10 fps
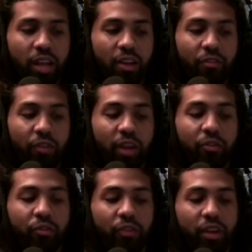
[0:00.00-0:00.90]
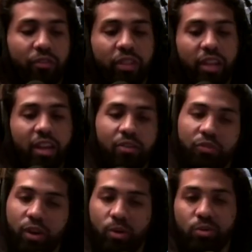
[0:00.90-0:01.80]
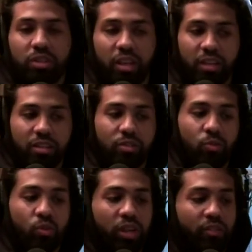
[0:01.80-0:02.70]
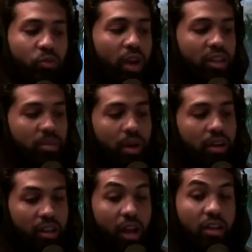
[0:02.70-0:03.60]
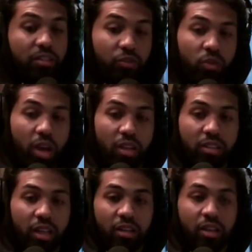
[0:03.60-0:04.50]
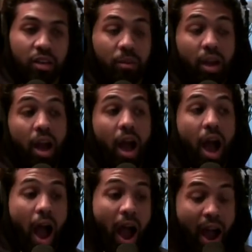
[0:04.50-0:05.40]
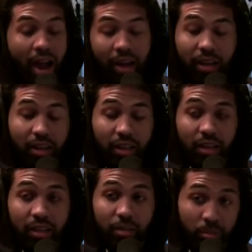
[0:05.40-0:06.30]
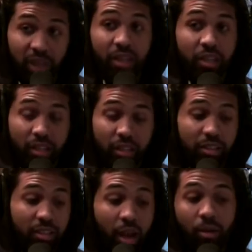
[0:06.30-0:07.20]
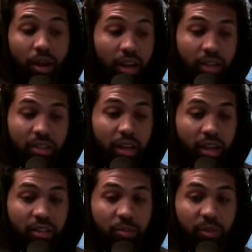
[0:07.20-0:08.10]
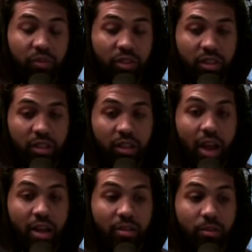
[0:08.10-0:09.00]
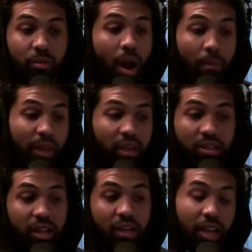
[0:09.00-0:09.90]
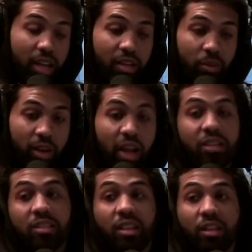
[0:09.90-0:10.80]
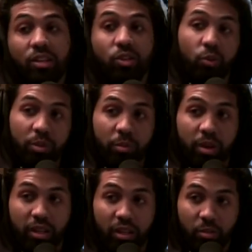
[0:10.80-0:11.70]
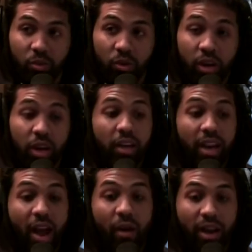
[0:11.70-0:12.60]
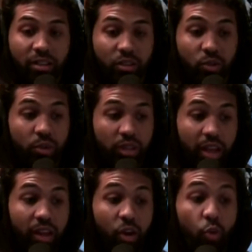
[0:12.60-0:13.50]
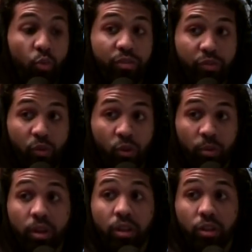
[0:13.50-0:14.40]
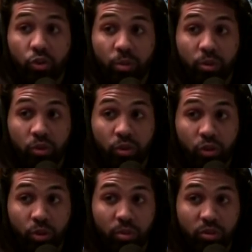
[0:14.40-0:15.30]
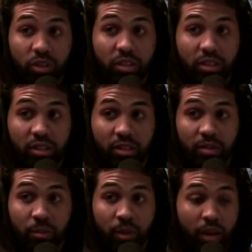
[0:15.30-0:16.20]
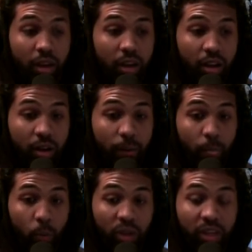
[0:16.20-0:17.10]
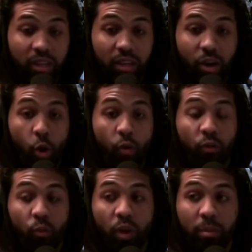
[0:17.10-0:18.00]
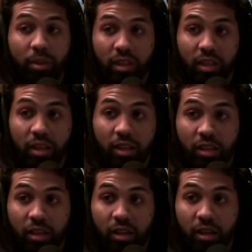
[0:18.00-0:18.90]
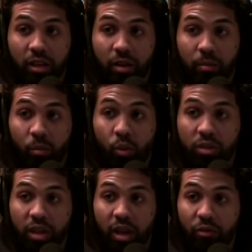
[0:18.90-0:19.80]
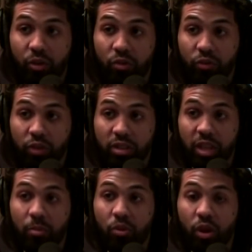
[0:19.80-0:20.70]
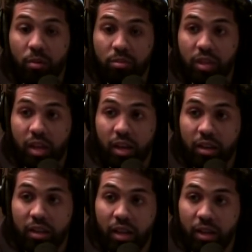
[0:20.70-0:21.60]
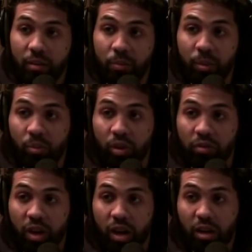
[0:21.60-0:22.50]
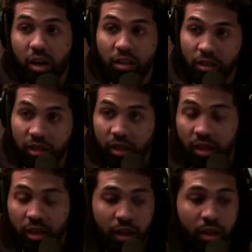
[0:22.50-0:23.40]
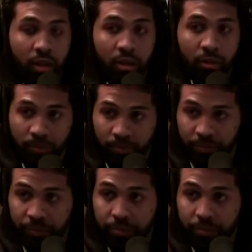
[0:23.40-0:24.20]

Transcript: If if if the N F L says we'll give you X amount of dollars if you guys stand up, I, me, I, I can't I can't speak for these other cats. I'm not standing anyway. It has nothing to do with money anymore. Now it has to do with like reform the criminal the criminal justice system. Uh, we overwhelmingly get uh, more time for for mm, the same crimes absolutely. that that people of non-color get. We get harassment.